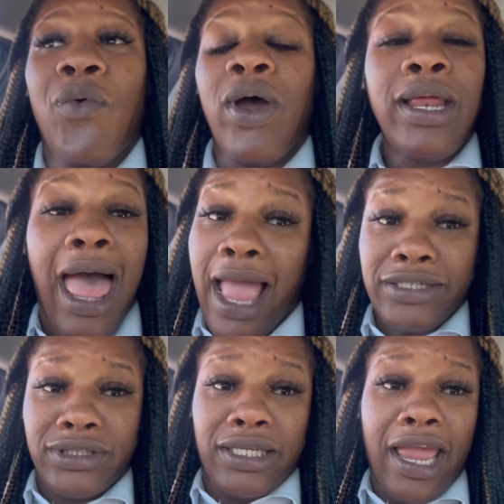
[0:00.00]
want to
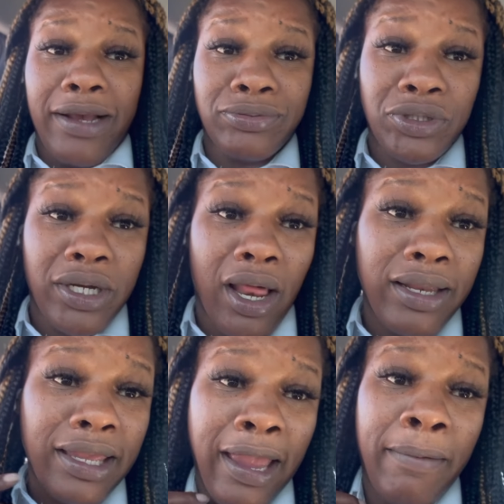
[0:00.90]
actually capture it
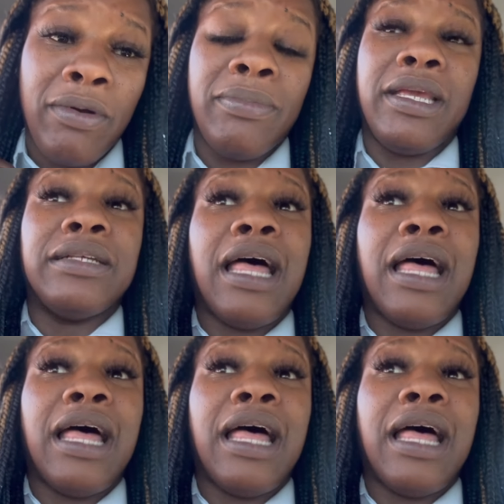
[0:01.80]
on camera because